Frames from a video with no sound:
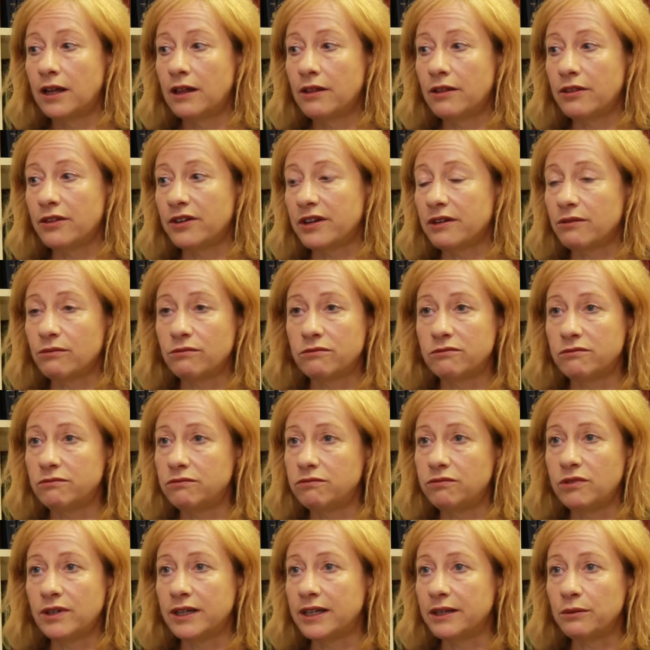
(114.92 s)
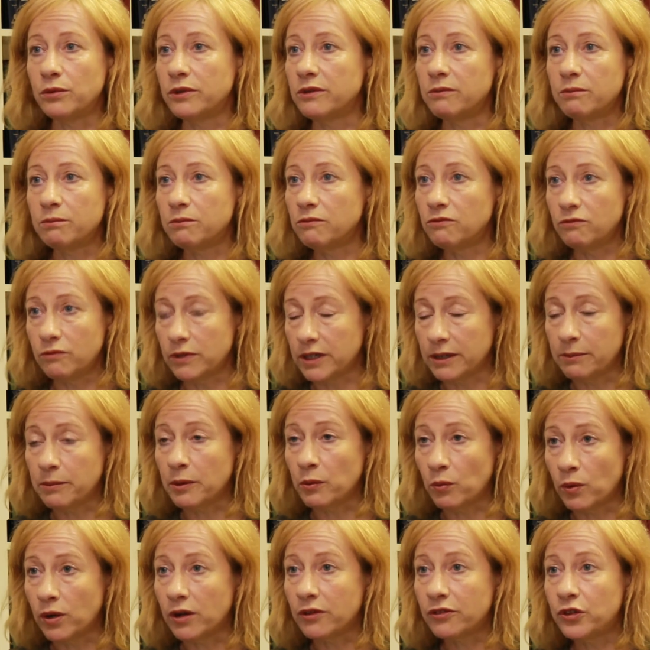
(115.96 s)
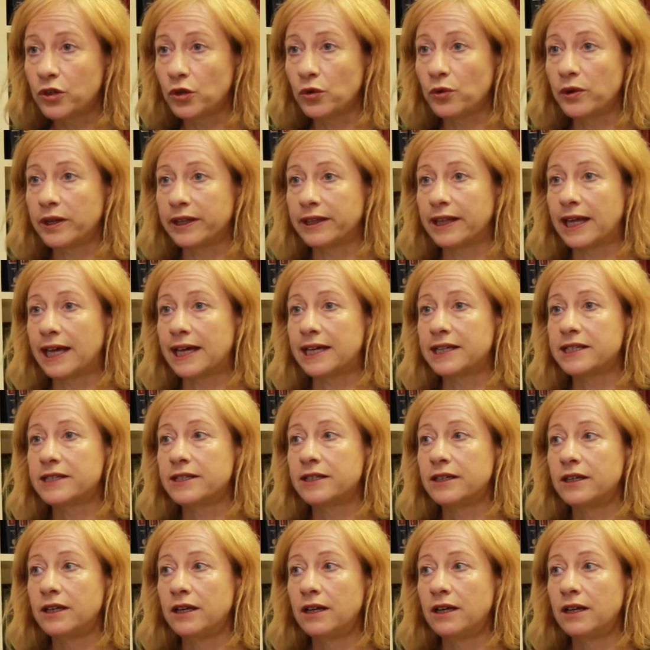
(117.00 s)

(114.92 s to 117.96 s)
that it really wouldn't really be worth doing that.